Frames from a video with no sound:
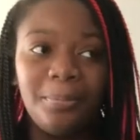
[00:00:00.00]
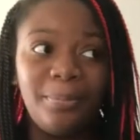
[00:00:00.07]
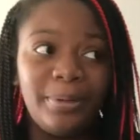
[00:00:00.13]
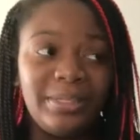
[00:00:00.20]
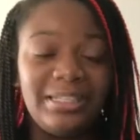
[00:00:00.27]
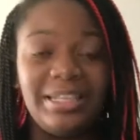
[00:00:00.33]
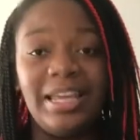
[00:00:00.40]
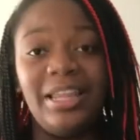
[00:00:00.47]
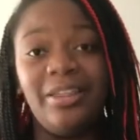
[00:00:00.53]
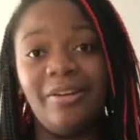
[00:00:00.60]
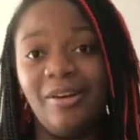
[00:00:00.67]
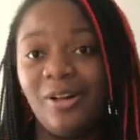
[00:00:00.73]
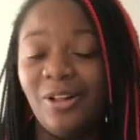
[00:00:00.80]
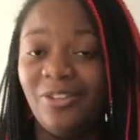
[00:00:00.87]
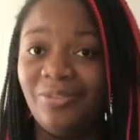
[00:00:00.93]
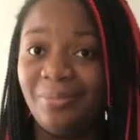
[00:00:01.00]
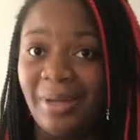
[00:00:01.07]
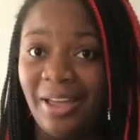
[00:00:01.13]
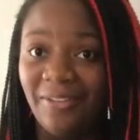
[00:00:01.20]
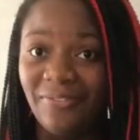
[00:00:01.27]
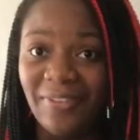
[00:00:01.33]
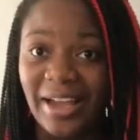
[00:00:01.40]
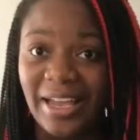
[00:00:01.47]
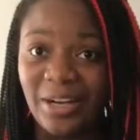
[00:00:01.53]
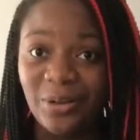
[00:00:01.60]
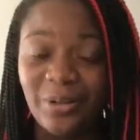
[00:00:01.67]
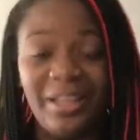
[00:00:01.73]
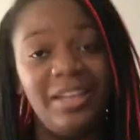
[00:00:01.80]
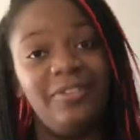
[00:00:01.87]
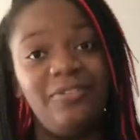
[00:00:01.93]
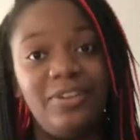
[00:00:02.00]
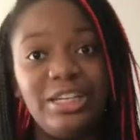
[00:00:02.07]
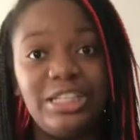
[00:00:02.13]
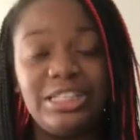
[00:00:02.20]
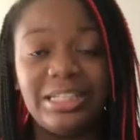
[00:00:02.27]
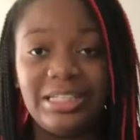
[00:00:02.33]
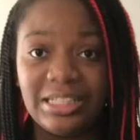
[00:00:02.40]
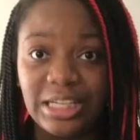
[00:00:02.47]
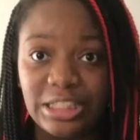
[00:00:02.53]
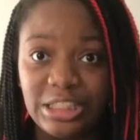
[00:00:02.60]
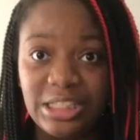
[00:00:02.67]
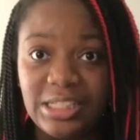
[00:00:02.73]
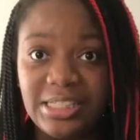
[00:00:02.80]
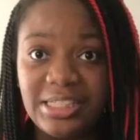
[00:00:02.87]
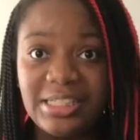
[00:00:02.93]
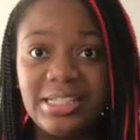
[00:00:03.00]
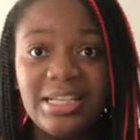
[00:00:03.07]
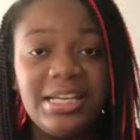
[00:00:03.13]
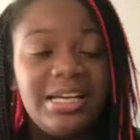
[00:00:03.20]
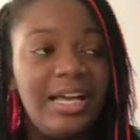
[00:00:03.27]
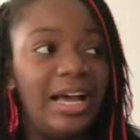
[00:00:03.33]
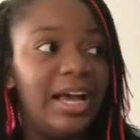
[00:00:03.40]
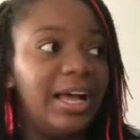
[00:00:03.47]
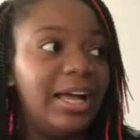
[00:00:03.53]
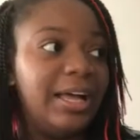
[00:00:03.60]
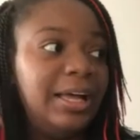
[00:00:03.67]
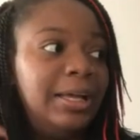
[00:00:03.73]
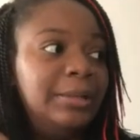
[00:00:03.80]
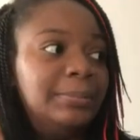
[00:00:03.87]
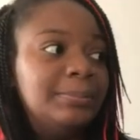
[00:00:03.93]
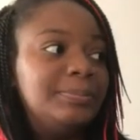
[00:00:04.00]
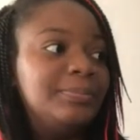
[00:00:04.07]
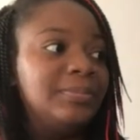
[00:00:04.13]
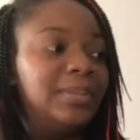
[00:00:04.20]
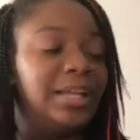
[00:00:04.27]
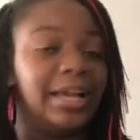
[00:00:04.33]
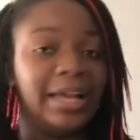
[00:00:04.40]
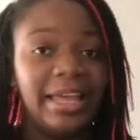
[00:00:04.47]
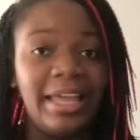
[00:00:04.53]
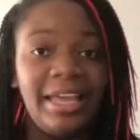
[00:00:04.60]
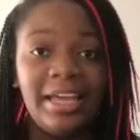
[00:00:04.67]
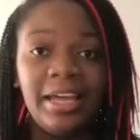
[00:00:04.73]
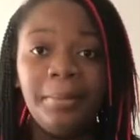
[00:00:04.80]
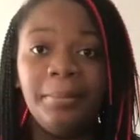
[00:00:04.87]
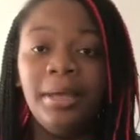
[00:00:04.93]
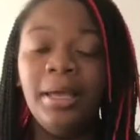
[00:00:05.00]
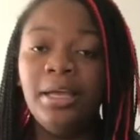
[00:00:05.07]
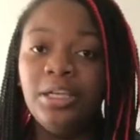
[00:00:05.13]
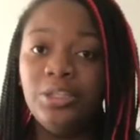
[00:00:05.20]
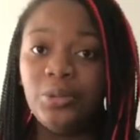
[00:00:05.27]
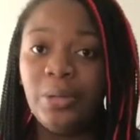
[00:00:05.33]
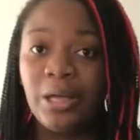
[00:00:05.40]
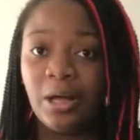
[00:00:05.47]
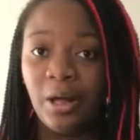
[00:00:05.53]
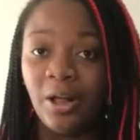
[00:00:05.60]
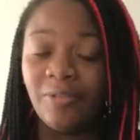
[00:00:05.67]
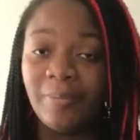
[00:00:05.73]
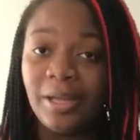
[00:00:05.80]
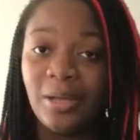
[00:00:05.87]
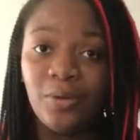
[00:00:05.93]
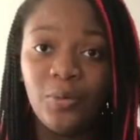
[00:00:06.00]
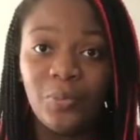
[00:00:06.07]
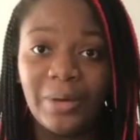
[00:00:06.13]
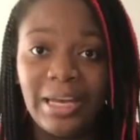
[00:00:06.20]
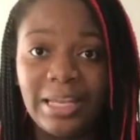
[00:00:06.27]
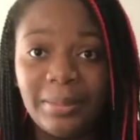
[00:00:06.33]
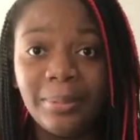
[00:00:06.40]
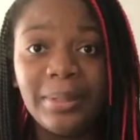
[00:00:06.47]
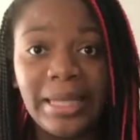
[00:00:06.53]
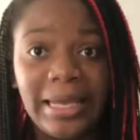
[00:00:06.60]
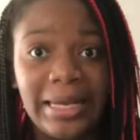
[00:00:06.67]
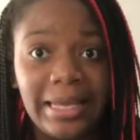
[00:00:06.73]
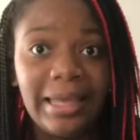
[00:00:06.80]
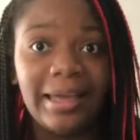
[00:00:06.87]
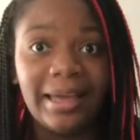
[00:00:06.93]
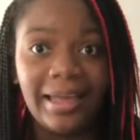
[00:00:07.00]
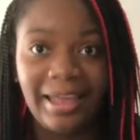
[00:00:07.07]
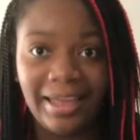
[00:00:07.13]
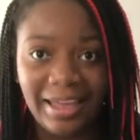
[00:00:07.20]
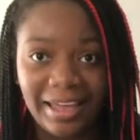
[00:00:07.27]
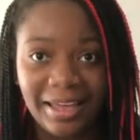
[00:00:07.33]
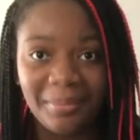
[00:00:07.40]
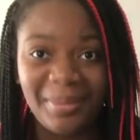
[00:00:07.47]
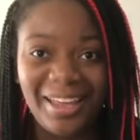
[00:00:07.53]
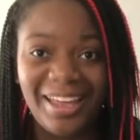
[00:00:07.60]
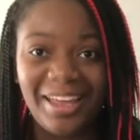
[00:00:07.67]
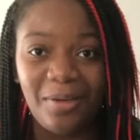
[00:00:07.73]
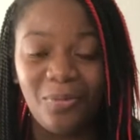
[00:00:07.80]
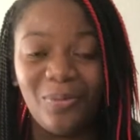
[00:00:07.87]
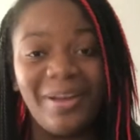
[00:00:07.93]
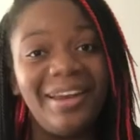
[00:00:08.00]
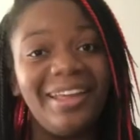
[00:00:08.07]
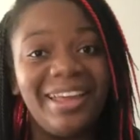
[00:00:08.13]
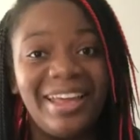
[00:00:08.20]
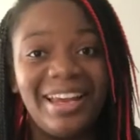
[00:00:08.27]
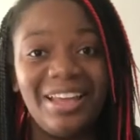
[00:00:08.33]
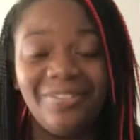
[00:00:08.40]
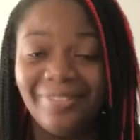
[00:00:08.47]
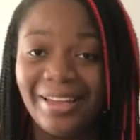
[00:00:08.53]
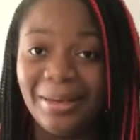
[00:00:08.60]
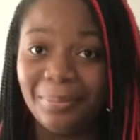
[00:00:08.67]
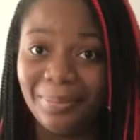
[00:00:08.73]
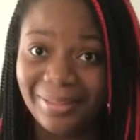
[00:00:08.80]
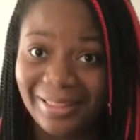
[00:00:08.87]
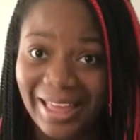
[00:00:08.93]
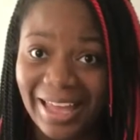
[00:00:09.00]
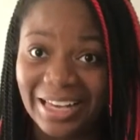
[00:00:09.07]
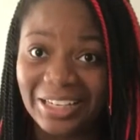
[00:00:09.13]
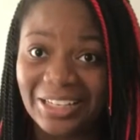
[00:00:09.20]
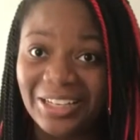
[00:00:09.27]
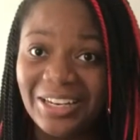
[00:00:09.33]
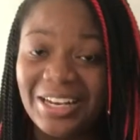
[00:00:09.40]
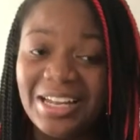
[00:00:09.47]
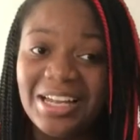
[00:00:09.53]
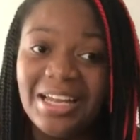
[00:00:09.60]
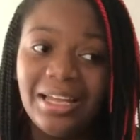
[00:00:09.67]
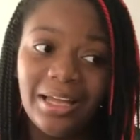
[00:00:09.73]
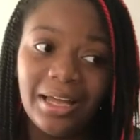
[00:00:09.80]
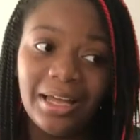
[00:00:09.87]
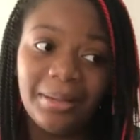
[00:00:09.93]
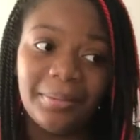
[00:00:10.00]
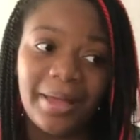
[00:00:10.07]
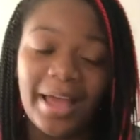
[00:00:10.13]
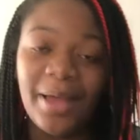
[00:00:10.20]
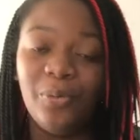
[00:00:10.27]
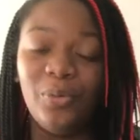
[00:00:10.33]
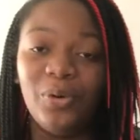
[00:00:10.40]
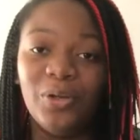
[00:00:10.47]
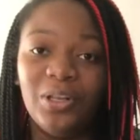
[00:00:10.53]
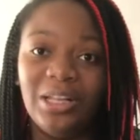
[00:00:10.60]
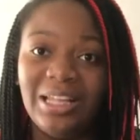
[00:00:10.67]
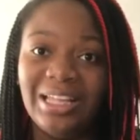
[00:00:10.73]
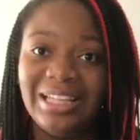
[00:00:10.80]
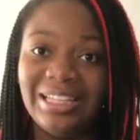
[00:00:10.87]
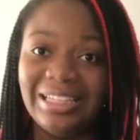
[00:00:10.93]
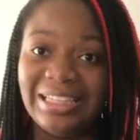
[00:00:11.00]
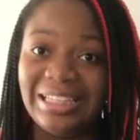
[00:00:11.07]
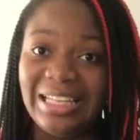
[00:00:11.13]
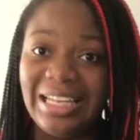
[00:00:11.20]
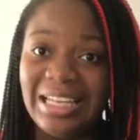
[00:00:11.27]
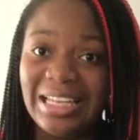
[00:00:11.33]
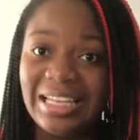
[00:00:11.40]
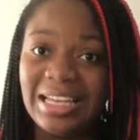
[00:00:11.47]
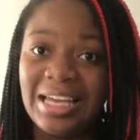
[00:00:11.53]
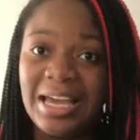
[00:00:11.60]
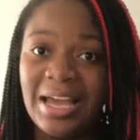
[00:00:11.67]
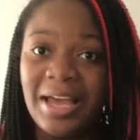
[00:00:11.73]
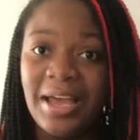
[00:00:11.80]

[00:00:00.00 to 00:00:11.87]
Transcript: put together all of my final and finishing touches. Um, I am doing all of my own wedding planning. I am a wedding and event planner. Um, I will link